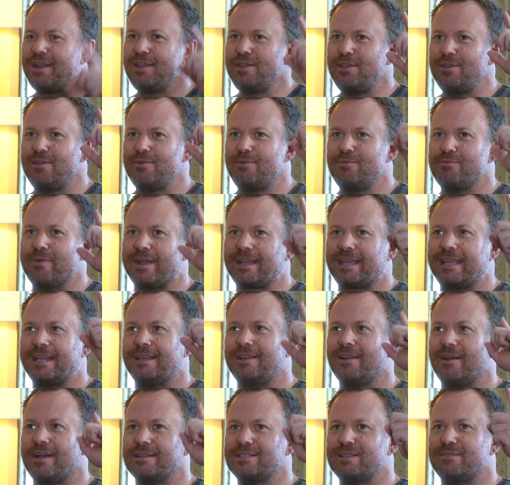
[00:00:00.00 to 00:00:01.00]
do you
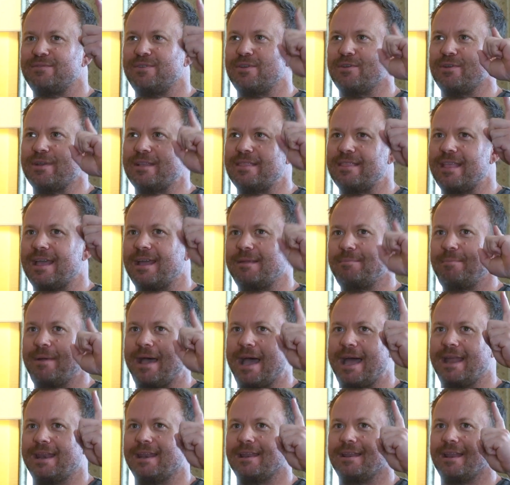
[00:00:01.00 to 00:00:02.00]
recognize if you're in that
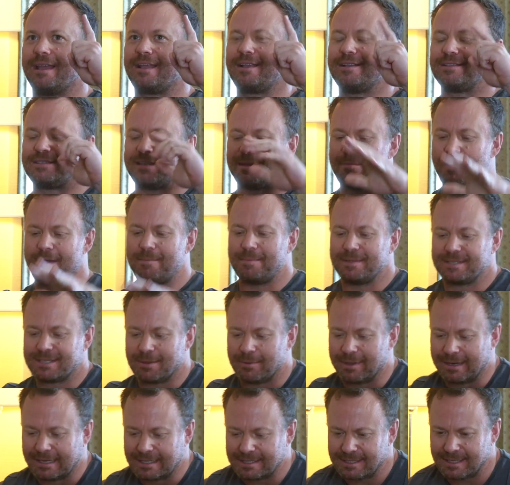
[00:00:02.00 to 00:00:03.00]
pattern? Like, because there might be
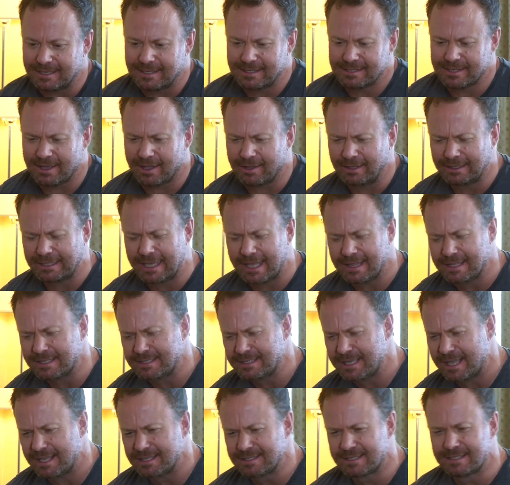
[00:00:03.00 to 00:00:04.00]
someone listening to this go, okay, this
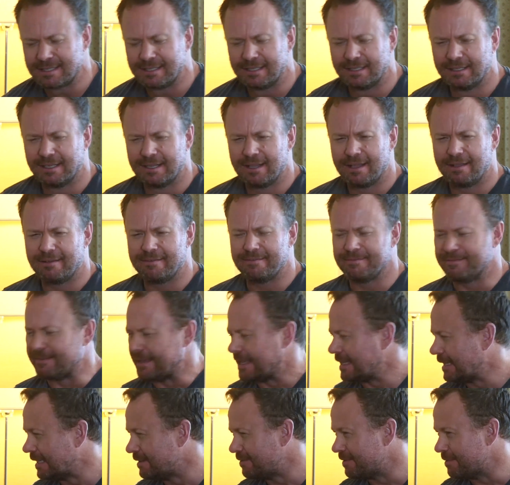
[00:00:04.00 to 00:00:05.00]
sounds
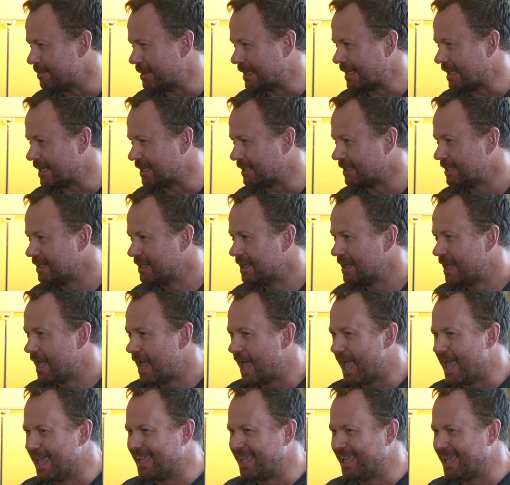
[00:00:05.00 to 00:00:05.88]
vaguely familiar. Yeah.